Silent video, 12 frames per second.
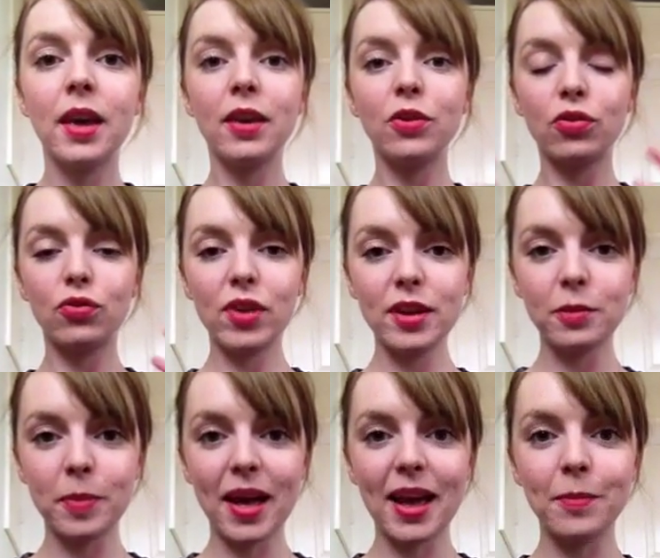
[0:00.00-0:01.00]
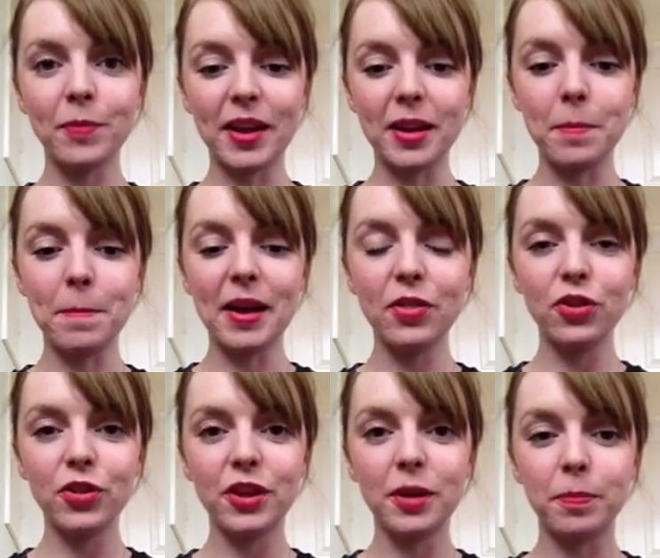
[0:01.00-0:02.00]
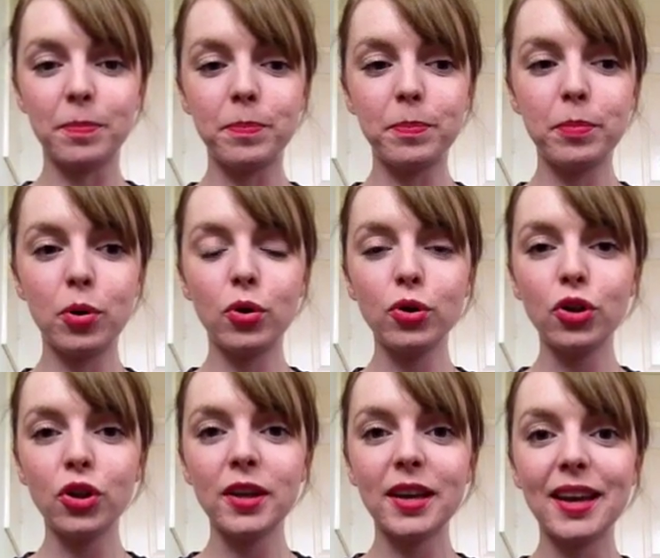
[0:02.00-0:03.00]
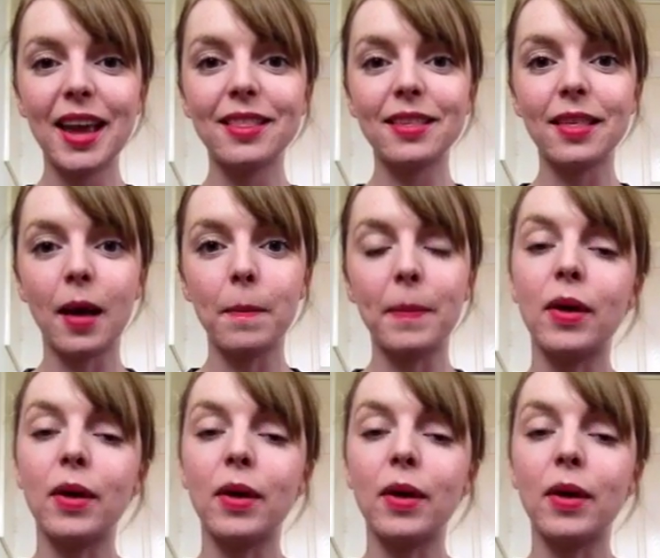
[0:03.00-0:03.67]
Straight spine, and imagine that you're pushing against that